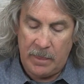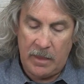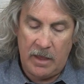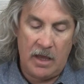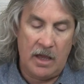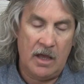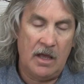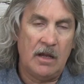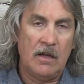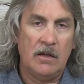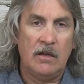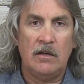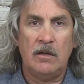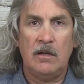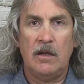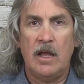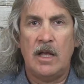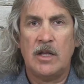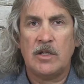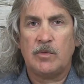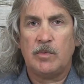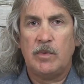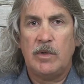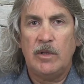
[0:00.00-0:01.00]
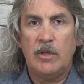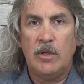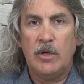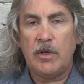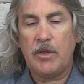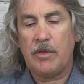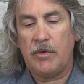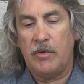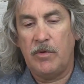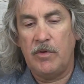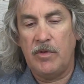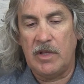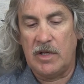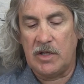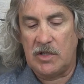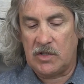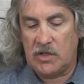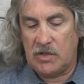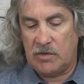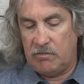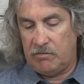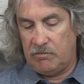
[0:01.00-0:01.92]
and as we look through this,